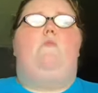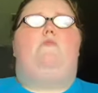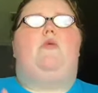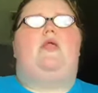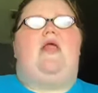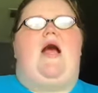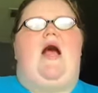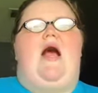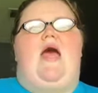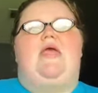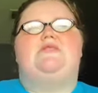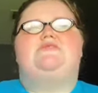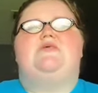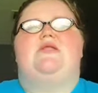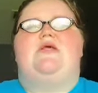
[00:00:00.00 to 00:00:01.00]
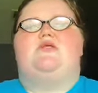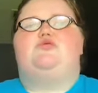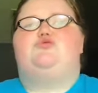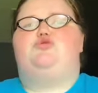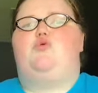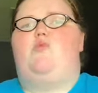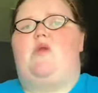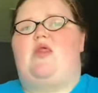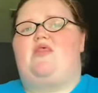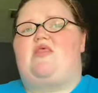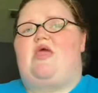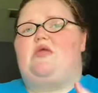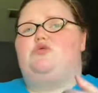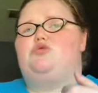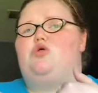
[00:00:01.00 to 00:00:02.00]
but I didn't do
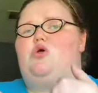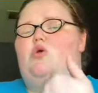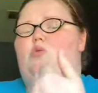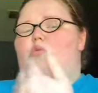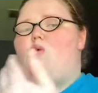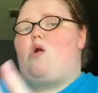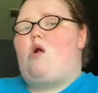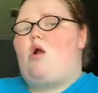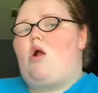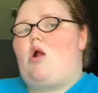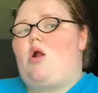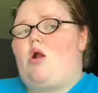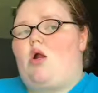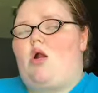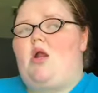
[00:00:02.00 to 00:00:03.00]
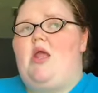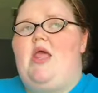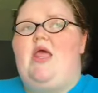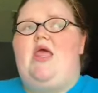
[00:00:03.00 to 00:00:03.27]
anything to her.